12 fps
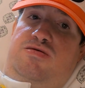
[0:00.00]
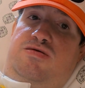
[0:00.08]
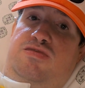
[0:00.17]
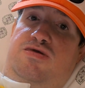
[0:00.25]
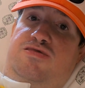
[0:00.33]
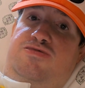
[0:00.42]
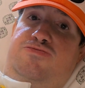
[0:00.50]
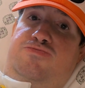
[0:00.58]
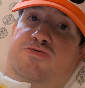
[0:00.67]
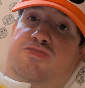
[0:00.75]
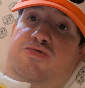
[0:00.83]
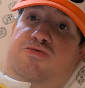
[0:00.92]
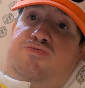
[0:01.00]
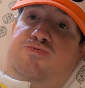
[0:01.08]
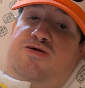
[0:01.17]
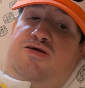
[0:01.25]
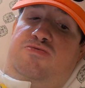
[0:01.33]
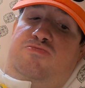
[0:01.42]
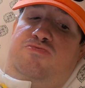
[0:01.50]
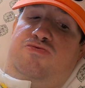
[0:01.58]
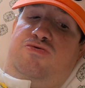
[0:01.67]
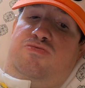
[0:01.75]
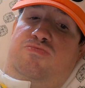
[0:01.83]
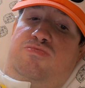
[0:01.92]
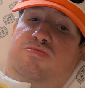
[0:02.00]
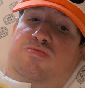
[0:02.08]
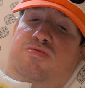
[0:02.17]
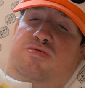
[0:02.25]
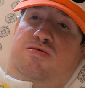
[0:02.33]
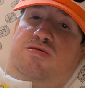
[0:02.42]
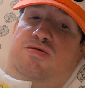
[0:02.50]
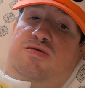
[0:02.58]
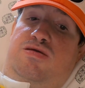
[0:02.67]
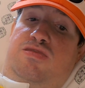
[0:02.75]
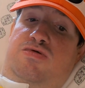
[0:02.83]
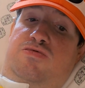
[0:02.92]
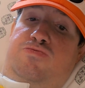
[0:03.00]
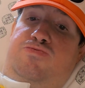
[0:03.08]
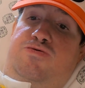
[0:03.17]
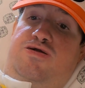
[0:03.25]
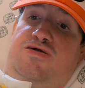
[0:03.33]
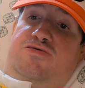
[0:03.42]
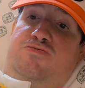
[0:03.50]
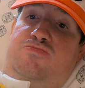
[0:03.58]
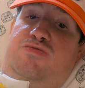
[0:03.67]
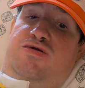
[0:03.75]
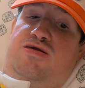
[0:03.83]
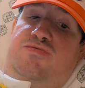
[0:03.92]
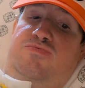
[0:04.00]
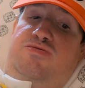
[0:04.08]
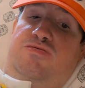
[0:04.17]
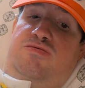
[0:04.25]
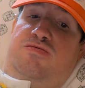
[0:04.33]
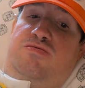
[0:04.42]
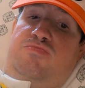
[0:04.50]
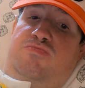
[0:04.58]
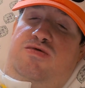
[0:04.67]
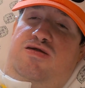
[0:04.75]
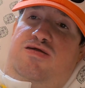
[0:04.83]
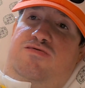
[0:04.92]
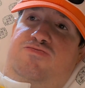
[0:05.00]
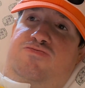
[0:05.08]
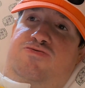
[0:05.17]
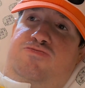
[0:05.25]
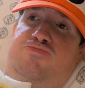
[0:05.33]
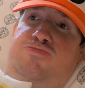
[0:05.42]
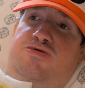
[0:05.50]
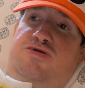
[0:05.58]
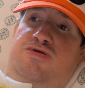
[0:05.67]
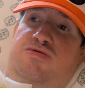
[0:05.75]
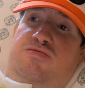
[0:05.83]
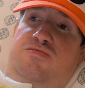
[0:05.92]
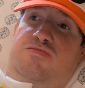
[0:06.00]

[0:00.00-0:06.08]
and that's another factor. Another factor would have to be,